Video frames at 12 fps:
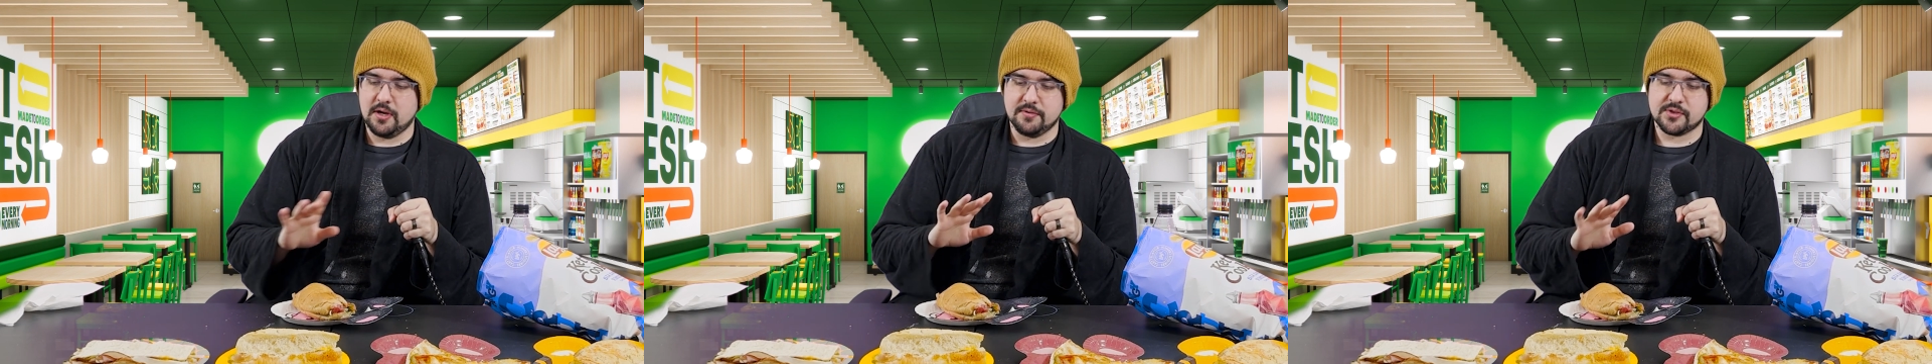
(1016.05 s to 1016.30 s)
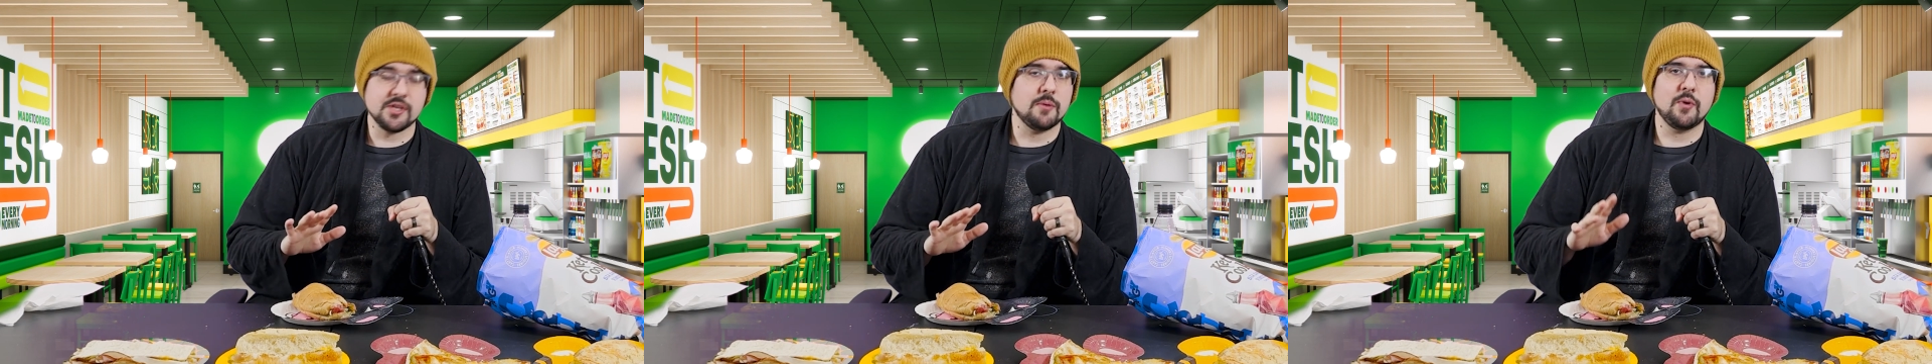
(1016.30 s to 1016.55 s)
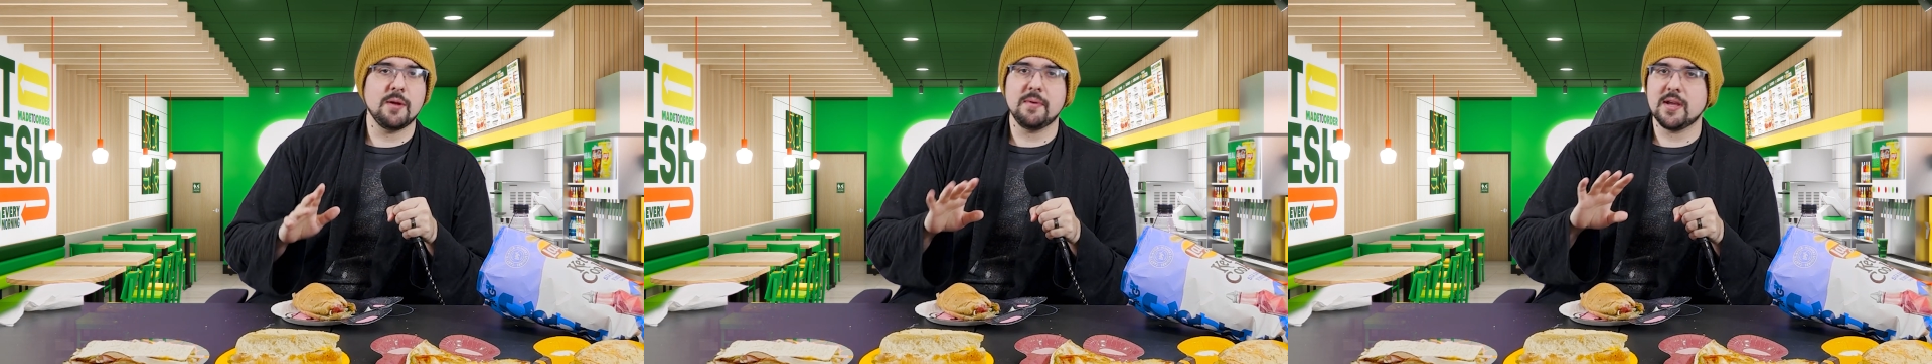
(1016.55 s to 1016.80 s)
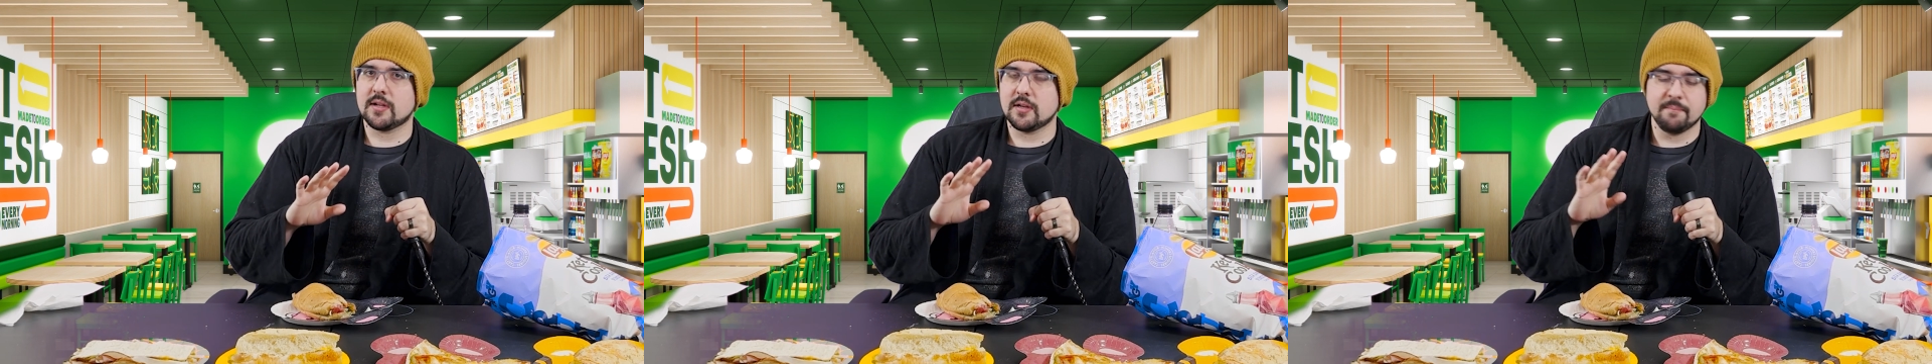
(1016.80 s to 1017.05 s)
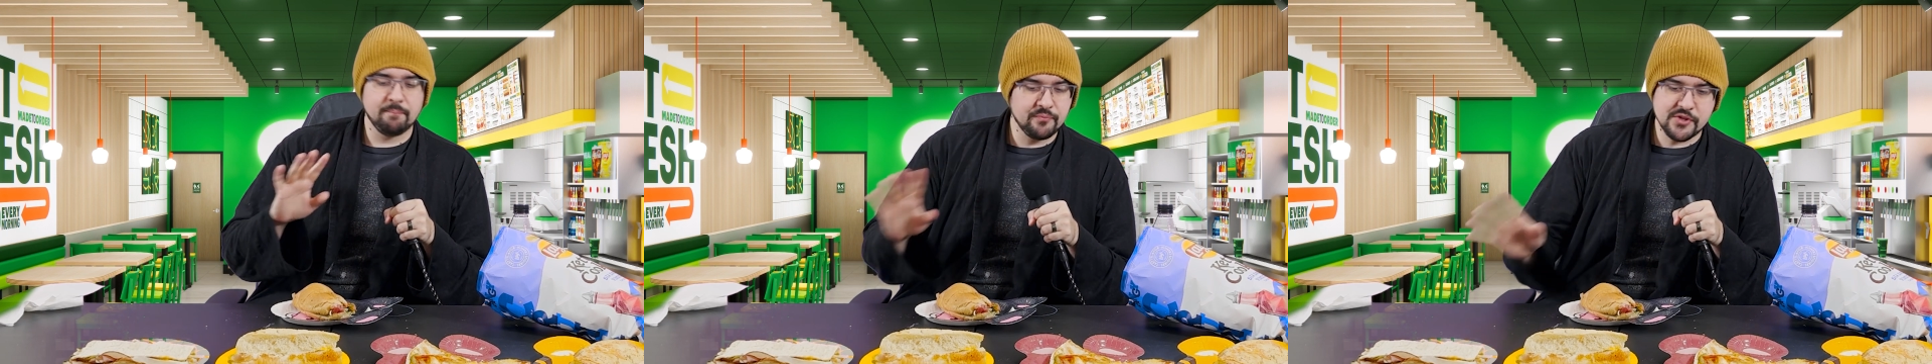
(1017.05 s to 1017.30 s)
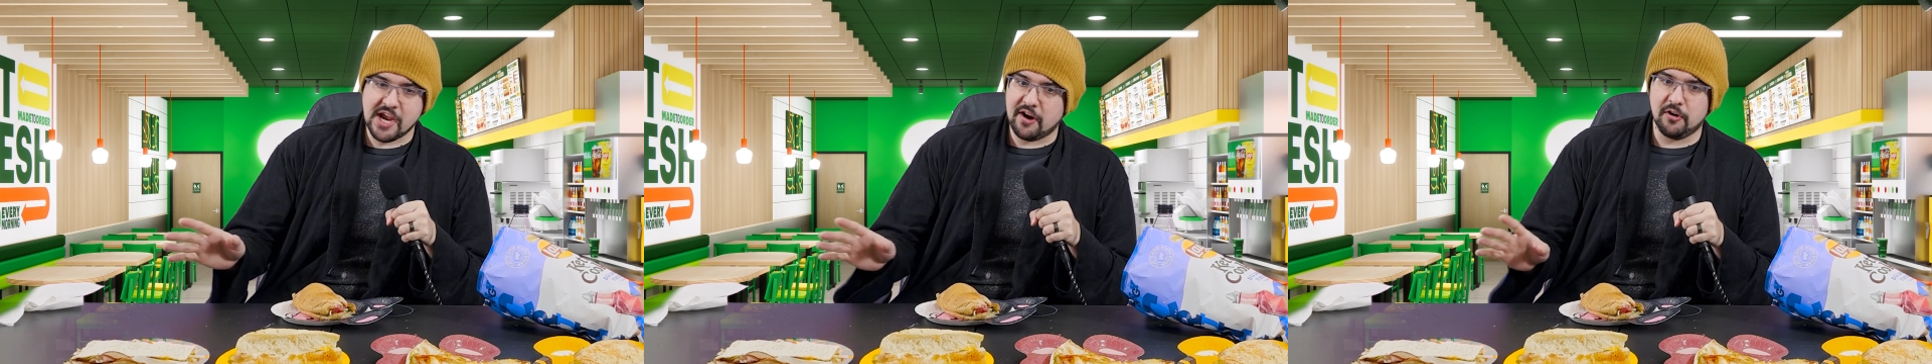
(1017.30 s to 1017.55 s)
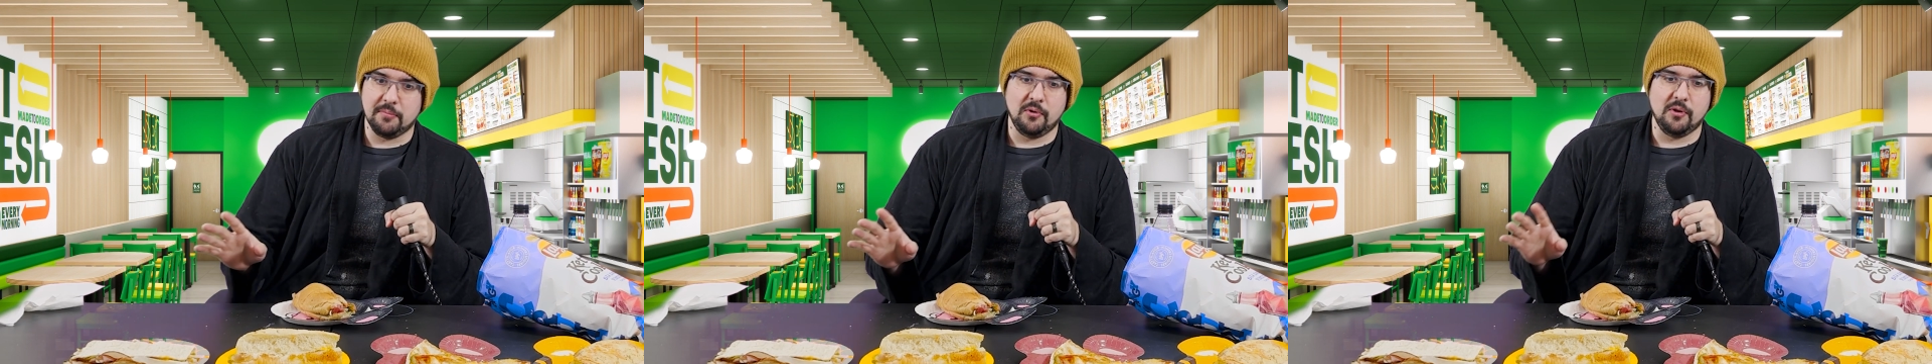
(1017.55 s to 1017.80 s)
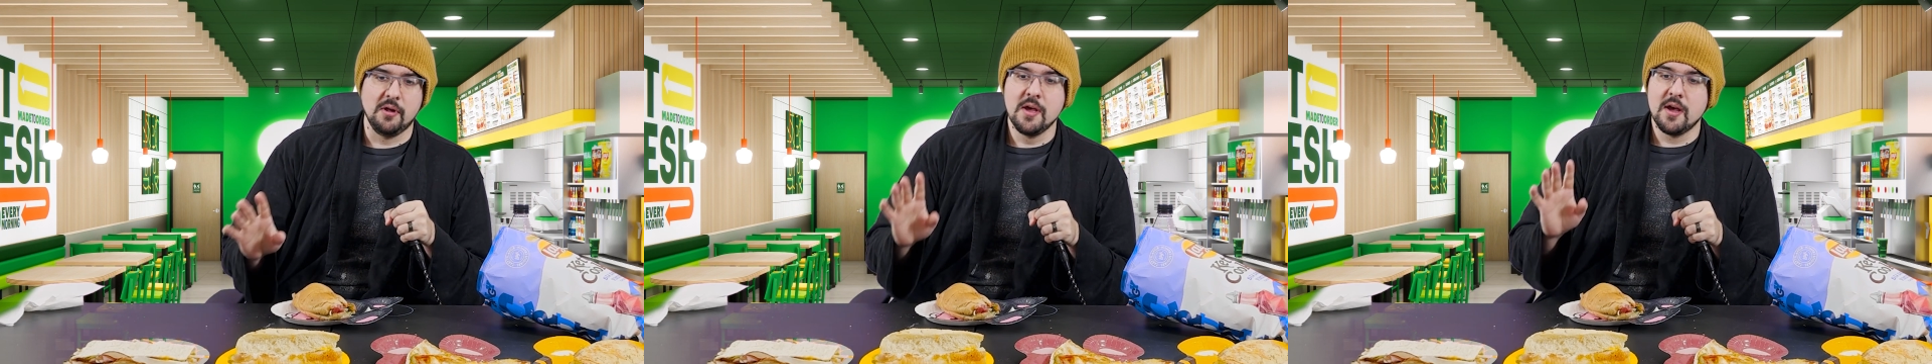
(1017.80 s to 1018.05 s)
Subway bacon,
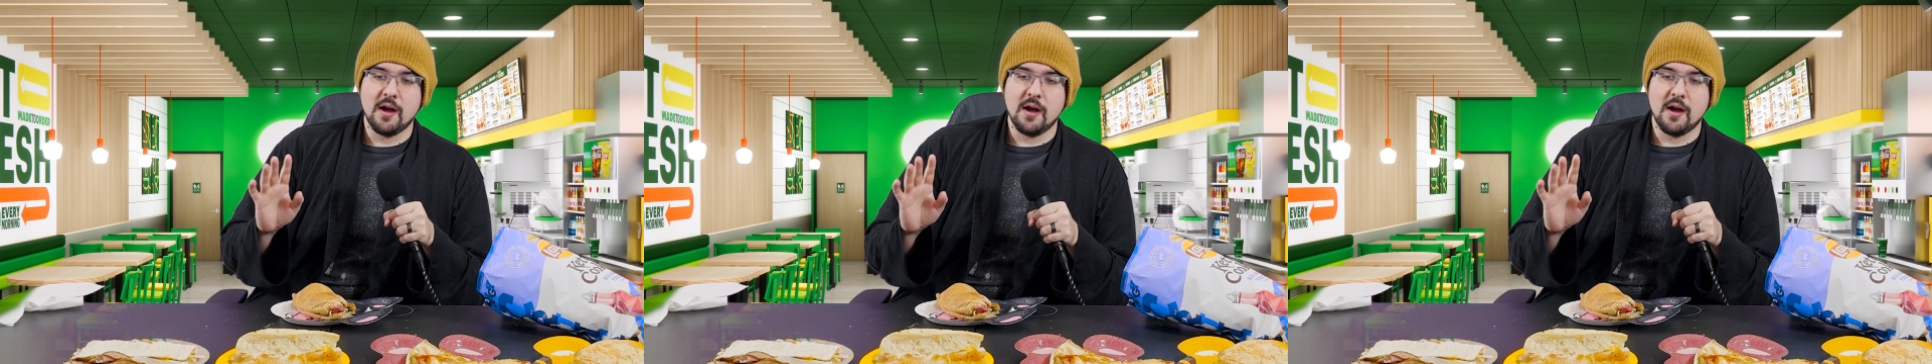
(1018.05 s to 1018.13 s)
terrible.